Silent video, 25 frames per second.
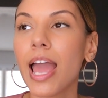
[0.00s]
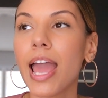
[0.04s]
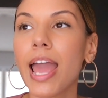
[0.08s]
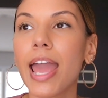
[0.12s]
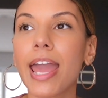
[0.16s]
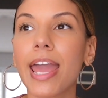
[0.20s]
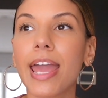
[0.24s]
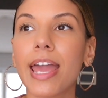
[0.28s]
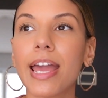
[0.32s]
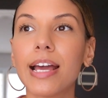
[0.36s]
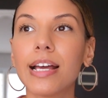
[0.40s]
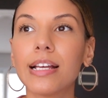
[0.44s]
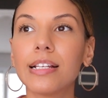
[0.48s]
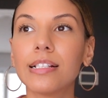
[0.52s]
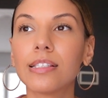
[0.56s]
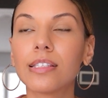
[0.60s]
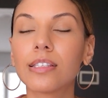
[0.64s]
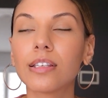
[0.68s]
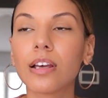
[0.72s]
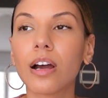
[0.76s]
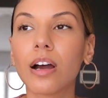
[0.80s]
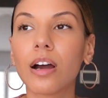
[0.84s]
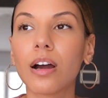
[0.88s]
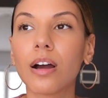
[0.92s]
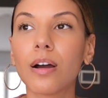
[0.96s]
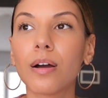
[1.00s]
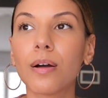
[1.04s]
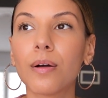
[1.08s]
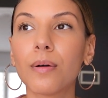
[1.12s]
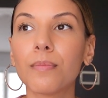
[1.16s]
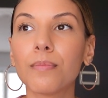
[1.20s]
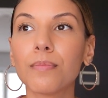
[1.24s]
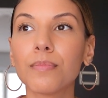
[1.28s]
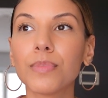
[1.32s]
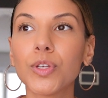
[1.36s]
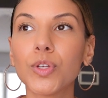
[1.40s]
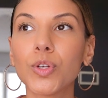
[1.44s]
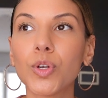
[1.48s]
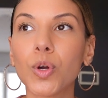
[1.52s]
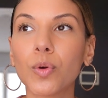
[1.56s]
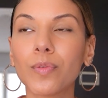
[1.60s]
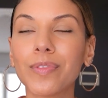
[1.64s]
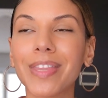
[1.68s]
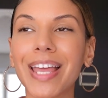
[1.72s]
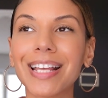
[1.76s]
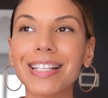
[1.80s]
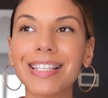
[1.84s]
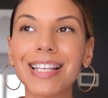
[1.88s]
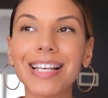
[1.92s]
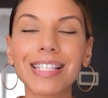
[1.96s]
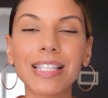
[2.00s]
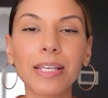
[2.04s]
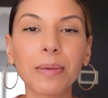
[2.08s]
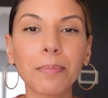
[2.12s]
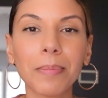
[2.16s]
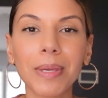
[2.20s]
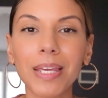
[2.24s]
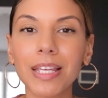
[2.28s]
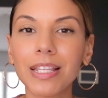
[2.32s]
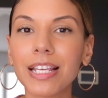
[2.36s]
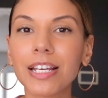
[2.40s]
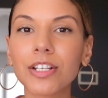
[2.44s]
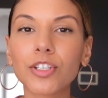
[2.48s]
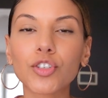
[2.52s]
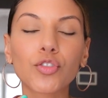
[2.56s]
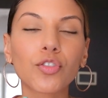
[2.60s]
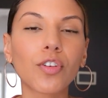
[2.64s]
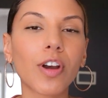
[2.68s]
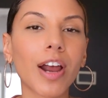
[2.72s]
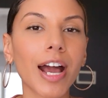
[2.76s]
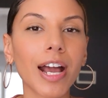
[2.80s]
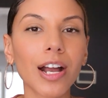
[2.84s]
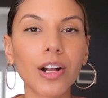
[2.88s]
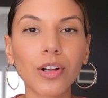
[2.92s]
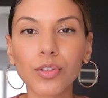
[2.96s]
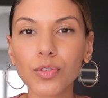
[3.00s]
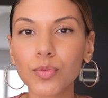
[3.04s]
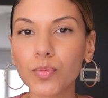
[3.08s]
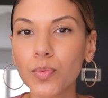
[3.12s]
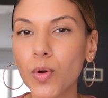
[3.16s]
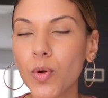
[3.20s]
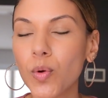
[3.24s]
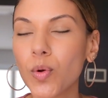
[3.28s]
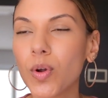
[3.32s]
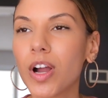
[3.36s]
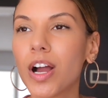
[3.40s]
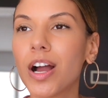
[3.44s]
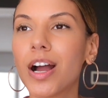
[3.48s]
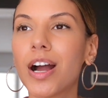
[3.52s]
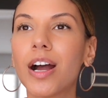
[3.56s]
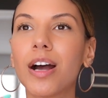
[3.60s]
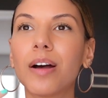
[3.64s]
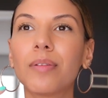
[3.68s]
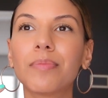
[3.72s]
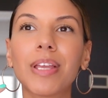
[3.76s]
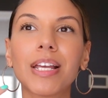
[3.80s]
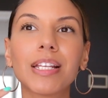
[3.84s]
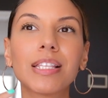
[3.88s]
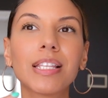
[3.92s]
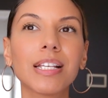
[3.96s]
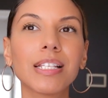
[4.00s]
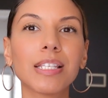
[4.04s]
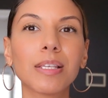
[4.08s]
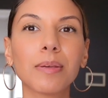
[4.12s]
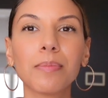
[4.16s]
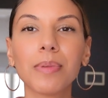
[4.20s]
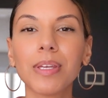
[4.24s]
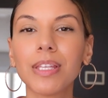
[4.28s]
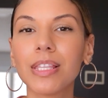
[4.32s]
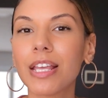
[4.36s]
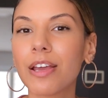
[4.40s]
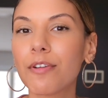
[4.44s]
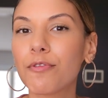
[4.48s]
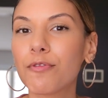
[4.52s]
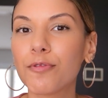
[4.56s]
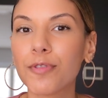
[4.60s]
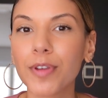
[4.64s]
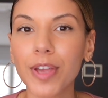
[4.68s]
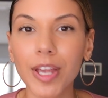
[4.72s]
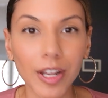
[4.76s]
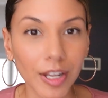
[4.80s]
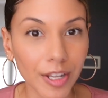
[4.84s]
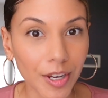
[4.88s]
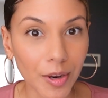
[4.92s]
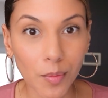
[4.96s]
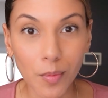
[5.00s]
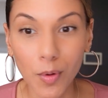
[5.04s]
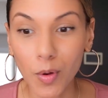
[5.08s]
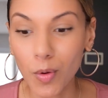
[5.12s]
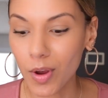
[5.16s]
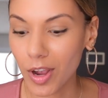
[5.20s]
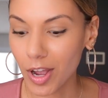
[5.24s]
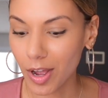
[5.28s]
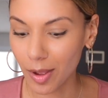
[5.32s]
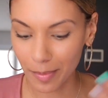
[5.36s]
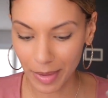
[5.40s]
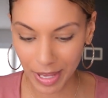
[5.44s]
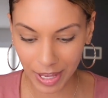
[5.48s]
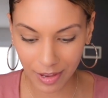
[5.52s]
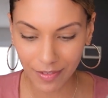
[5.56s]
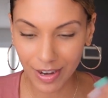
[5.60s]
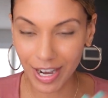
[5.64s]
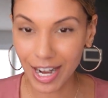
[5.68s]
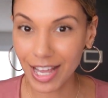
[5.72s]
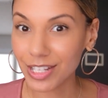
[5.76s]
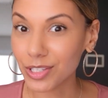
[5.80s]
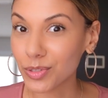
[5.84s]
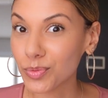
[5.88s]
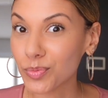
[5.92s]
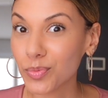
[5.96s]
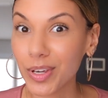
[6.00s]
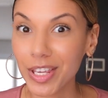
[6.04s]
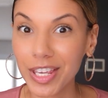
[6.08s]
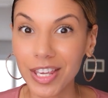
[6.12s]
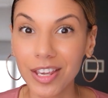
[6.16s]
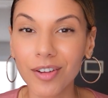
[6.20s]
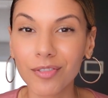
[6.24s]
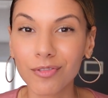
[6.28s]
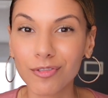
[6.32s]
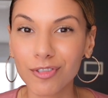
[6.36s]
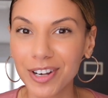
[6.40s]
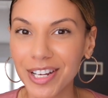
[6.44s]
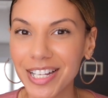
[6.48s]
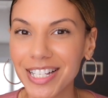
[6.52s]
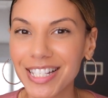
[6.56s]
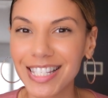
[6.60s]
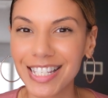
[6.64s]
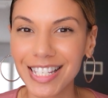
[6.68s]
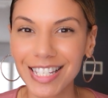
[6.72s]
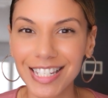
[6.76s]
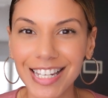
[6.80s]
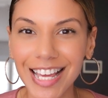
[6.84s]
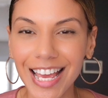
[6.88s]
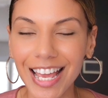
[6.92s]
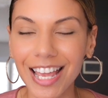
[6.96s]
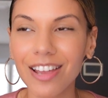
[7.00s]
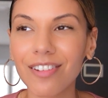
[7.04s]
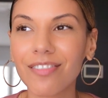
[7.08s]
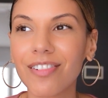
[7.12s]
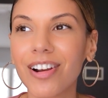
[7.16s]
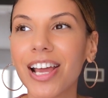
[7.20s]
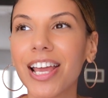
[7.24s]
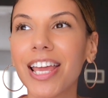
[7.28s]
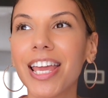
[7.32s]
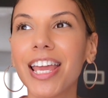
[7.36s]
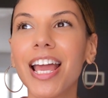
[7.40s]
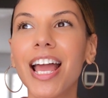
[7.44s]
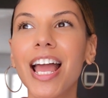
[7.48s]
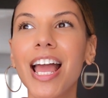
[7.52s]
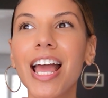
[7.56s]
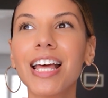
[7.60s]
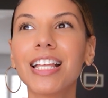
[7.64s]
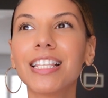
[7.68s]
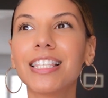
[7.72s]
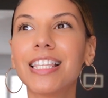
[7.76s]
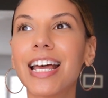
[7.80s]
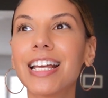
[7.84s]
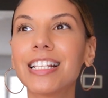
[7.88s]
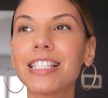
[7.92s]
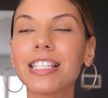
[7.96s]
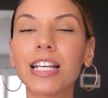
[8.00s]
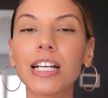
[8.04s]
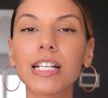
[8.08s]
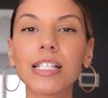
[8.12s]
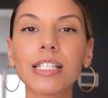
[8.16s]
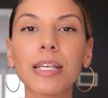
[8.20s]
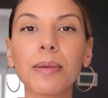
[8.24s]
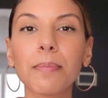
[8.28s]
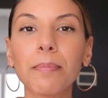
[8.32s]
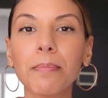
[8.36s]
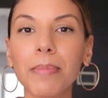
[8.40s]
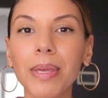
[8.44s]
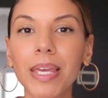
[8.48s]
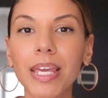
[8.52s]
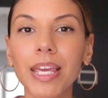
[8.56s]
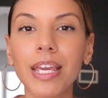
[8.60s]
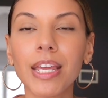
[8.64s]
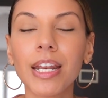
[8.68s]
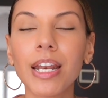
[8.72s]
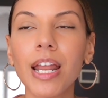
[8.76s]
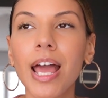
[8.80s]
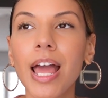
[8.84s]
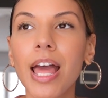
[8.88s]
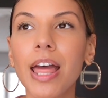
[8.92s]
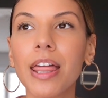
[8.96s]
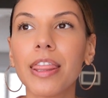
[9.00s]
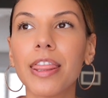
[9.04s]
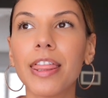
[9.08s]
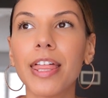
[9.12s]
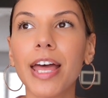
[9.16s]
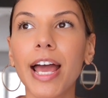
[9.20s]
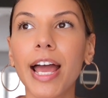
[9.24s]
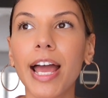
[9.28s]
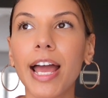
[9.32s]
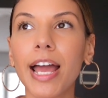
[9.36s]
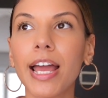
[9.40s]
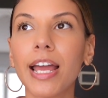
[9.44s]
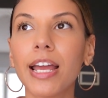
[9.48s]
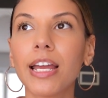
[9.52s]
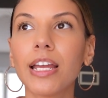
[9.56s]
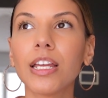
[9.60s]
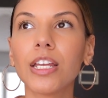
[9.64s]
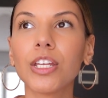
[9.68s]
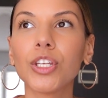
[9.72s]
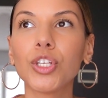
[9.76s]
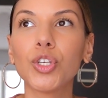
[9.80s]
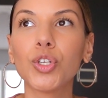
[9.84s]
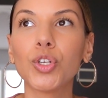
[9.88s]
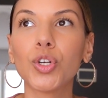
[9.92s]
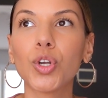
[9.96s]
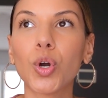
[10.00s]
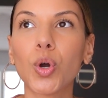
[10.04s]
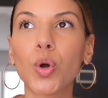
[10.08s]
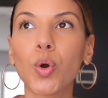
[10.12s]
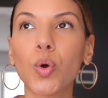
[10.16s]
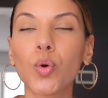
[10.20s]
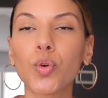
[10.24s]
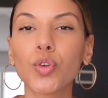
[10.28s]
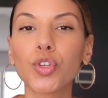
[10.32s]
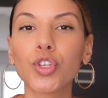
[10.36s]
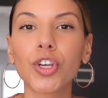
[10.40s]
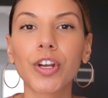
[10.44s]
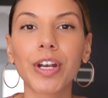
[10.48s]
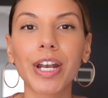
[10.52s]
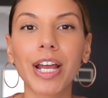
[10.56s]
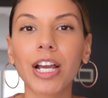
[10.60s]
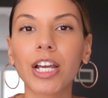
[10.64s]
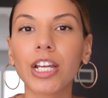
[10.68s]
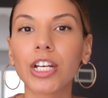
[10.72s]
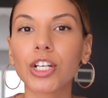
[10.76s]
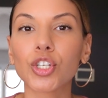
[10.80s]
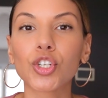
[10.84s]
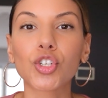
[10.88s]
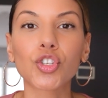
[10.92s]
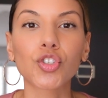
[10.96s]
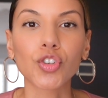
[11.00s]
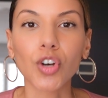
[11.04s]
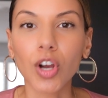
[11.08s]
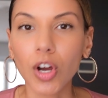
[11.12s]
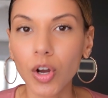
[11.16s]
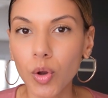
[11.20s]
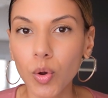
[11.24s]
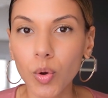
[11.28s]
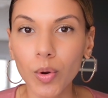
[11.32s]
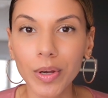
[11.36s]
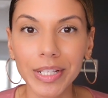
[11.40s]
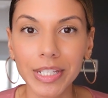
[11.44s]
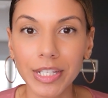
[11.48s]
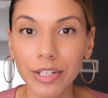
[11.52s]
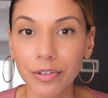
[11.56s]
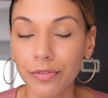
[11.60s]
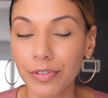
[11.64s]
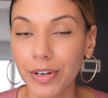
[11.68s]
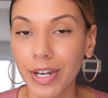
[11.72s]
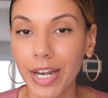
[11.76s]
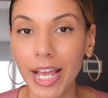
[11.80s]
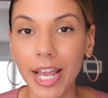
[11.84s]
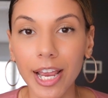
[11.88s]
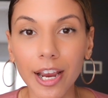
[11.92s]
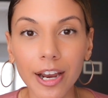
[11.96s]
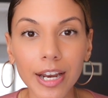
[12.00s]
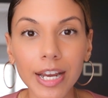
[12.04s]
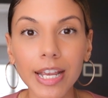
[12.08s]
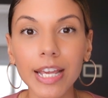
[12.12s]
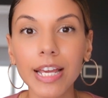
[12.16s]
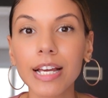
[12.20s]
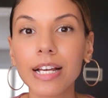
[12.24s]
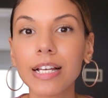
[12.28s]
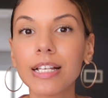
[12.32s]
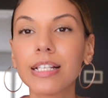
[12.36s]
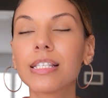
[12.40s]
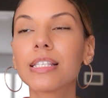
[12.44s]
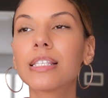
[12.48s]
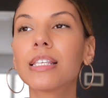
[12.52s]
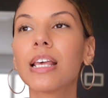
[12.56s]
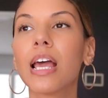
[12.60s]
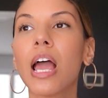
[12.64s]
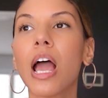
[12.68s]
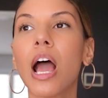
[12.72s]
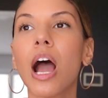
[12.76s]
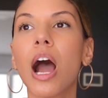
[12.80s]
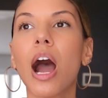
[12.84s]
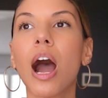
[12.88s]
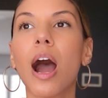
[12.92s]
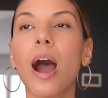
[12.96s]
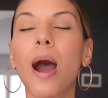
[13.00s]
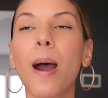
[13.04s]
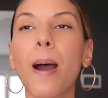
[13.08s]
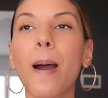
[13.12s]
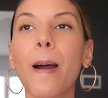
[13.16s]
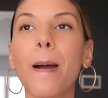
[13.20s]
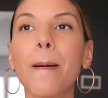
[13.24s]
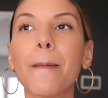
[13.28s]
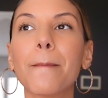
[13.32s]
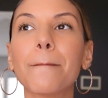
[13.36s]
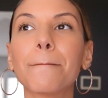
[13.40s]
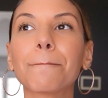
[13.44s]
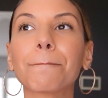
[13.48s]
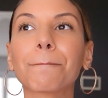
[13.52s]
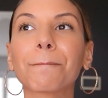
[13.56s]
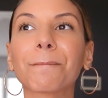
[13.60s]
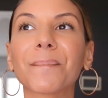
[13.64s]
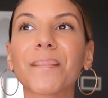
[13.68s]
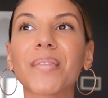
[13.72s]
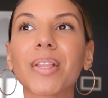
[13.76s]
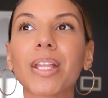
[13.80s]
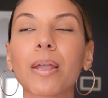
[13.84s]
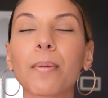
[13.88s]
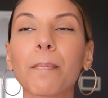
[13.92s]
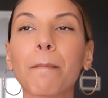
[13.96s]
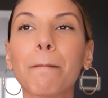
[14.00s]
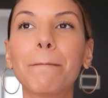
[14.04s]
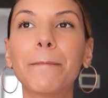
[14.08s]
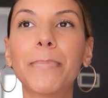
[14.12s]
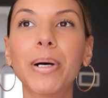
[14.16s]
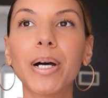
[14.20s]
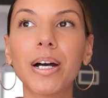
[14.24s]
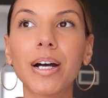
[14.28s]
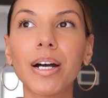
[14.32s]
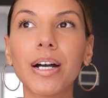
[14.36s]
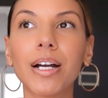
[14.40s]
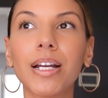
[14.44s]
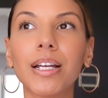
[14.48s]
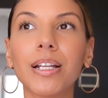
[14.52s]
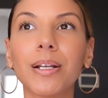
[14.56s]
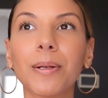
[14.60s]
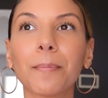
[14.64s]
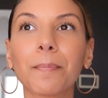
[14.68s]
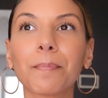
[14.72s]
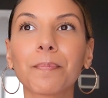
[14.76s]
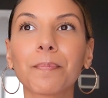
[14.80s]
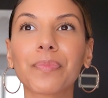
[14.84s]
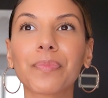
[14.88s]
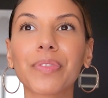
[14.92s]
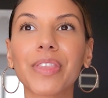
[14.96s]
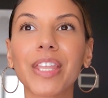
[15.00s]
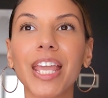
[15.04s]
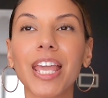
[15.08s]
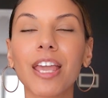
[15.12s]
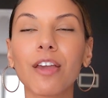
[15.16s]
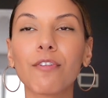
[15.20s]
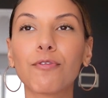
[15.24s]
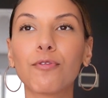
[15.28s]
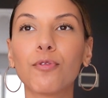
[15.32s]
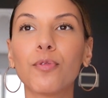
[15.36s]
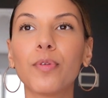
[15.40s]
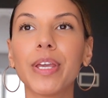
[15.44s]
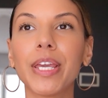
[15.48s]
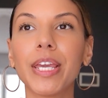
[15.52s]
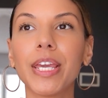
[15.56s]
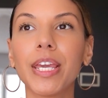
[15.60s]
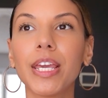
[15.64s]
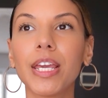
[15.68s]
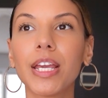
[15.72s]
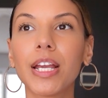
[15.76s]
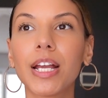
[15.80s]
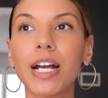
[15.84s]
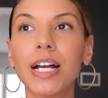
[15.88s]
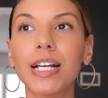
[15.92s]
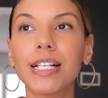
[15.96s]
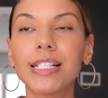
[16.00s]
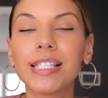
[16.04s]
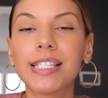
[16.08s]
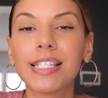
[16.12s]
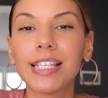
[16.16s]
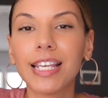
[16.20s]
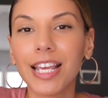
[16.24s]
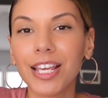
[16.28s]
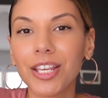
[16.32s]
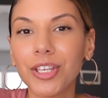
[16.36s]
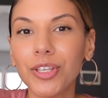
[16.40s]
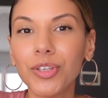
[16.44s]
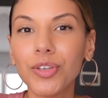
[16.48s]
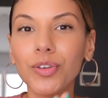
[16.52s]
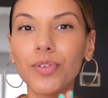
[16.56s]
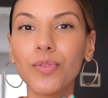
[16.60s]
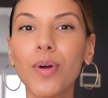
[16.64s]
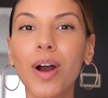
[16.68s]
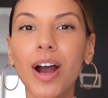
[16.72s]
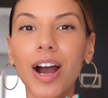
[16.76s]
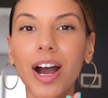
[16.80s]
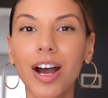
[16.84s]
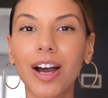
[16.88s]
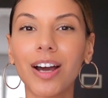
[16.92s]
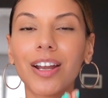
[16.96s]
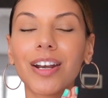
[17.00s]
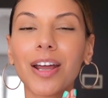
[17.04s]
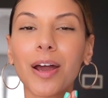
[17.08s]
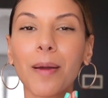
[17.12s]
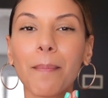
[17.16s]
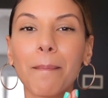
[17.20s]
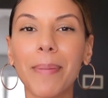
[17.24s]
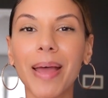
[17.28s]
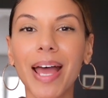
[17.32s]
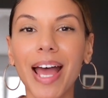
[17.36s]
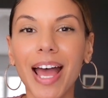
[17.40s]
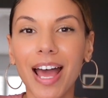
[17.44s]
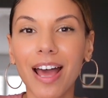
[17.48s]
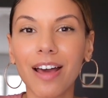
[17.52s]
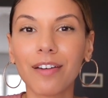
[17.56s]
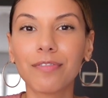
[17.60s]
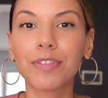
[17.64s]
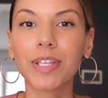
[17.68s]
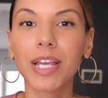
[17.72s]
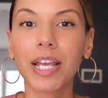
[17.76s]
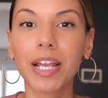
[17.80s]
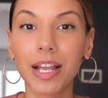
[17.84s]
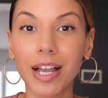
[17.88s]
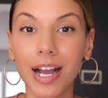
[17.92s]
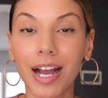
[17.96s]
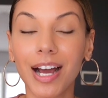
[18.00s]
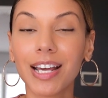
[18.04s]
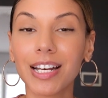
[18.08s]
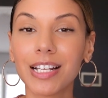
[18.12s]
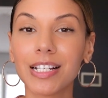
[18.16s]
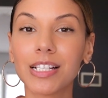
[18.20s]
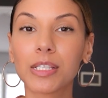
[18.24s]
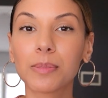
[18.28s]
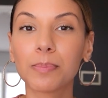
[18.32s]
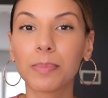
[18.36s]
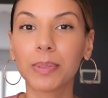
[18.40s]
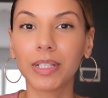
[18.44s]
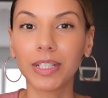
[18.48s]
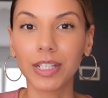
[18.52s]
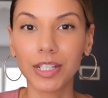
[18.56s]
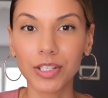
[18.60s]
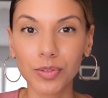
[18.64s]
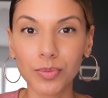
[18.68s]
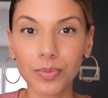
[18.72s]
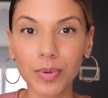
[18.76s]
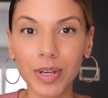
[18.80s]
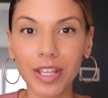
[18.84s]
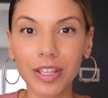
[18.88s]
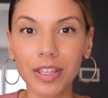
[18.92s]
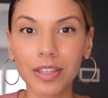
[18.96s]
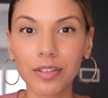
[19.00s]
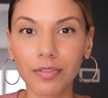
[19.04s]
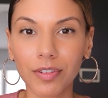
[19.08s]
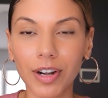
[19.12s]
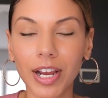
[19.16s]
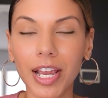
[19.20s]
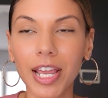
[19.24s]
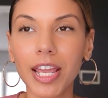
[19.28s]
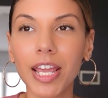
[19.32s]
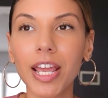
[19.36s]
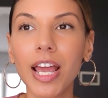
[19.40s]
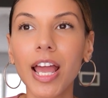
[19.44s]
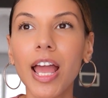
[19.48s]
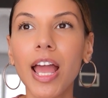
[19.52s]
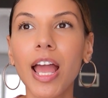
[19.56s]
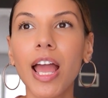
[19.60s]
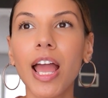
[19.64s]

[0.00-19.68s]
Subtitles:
And, that doesn't mean that trials won't come. That doesn't mean that failure won't come. Even as we read today, right? That doesn't mean that, you're not going to struggle in different areas. But if we continue on a path that God is pleased with, right?